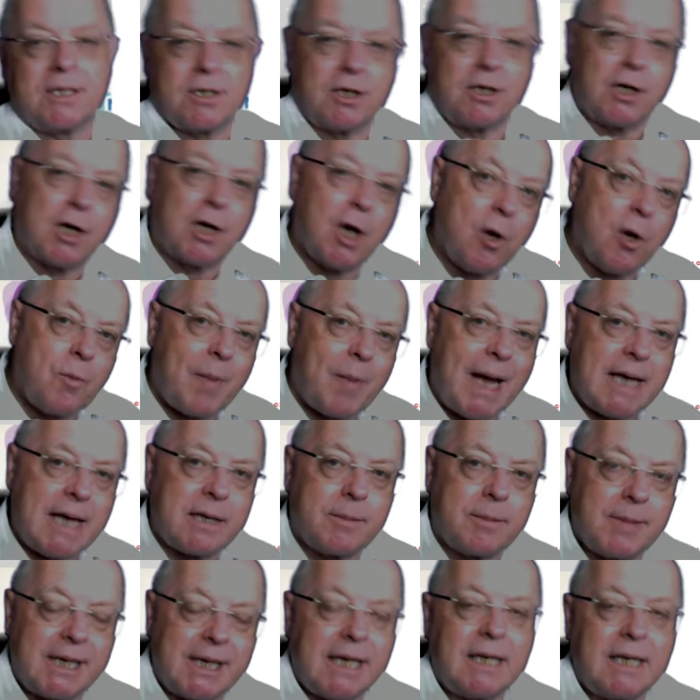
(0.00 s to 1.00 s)
So you go back to
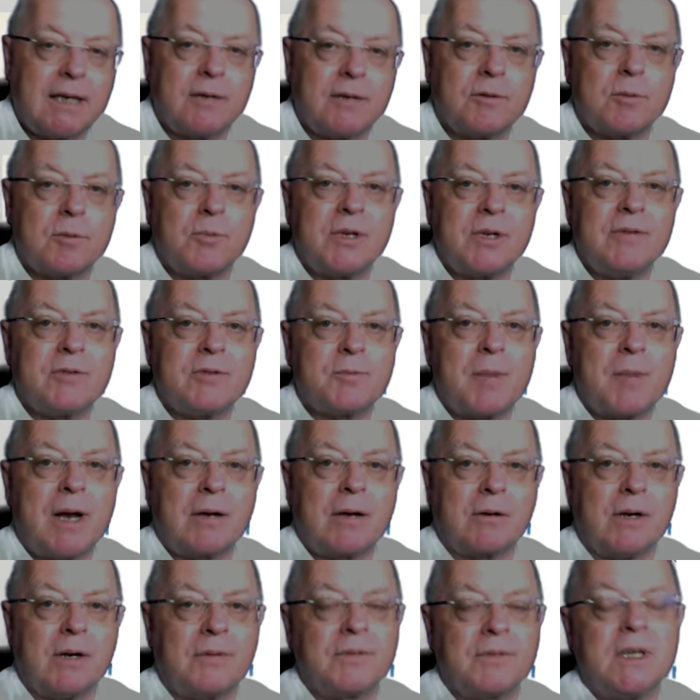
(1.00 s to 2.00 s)
the beginning of the previous
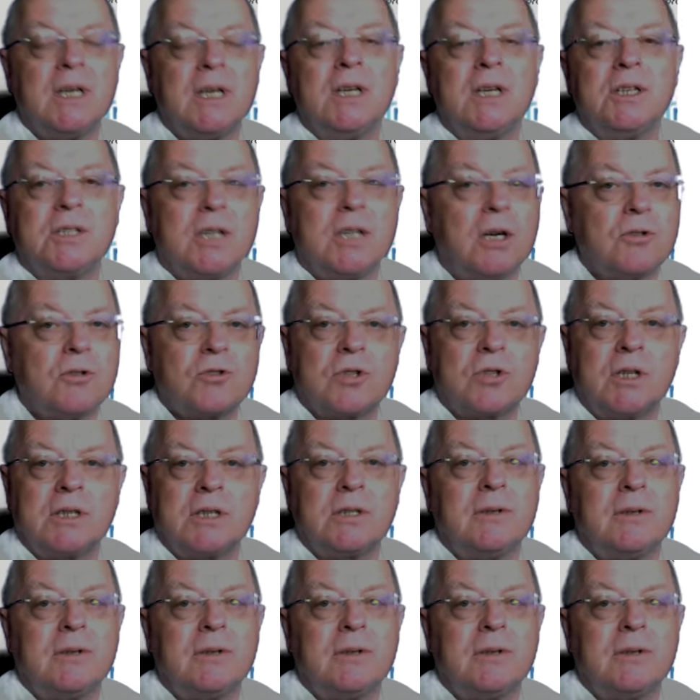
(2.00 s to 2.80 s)
paragraph. Don't try and do